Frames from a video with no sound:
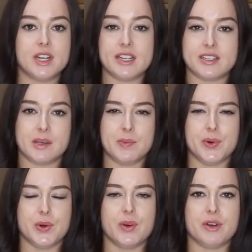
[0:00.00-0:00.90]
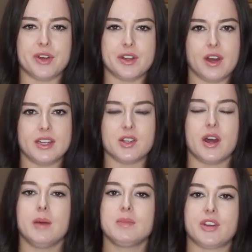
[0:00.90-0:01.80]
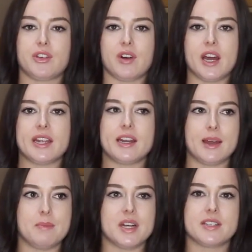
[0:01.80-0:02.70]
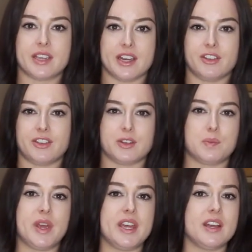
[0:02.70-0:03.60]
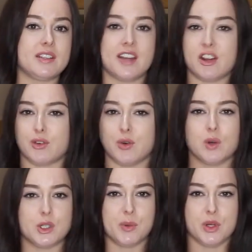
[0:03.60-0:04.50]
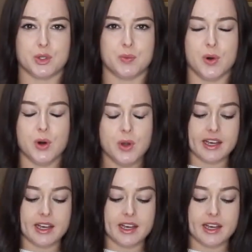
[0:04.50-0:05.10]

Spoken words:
really simple of a night time to try and let my skin just be as natural as possible.